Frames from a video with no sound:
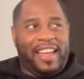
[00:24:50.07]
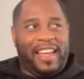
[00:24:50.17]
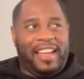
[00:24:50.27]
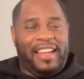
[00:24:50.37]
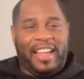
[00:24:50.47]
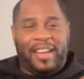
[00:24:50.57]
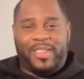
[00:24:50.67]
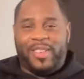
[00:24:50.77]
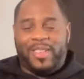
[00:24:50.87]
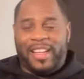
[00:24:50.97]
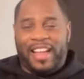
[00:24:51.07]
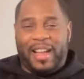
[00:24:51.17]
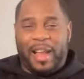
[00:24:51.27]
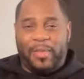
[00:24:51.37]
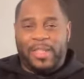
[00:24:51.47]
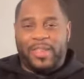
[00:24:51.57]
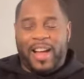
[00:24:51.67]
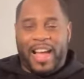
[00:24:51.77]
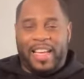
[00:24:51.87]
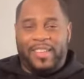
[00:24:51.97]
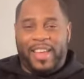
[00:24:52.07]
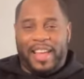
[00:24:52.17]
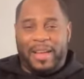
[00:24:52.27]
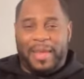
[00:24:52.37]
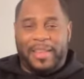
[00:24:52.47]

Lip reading: and I was talking to the guy, like, what's your ideal income?